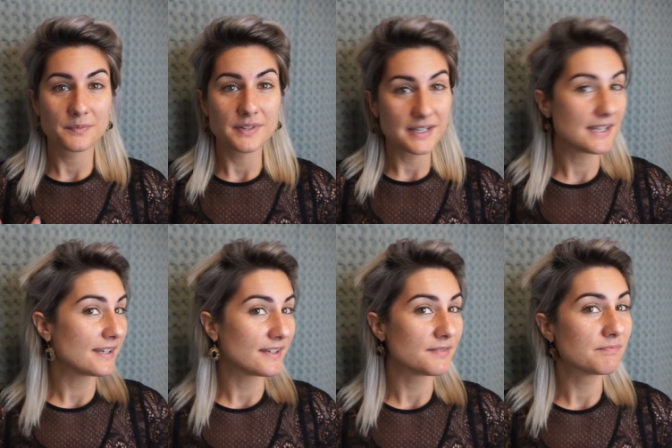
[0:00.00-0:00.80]

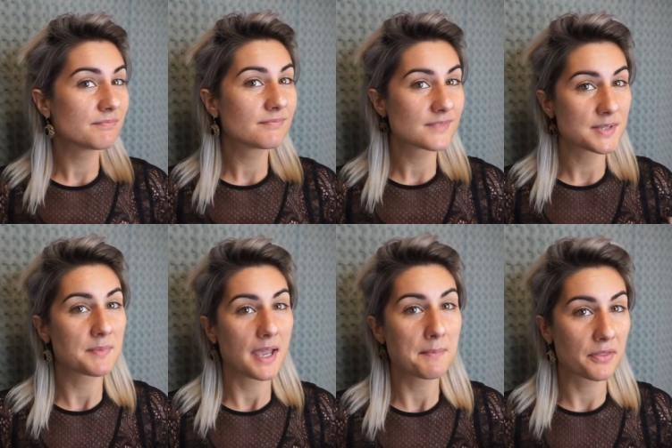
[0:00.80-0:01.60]
need
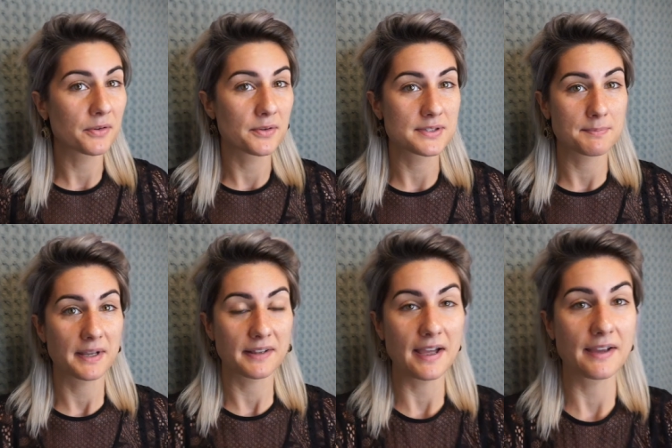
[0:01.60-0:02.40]
some Game of Thrones in
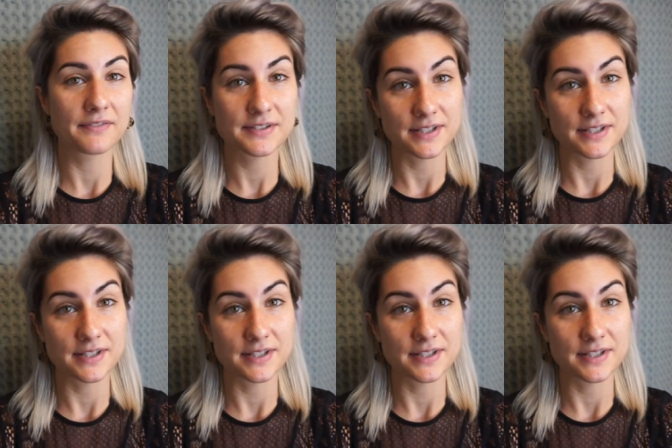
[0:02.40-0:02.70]
my life.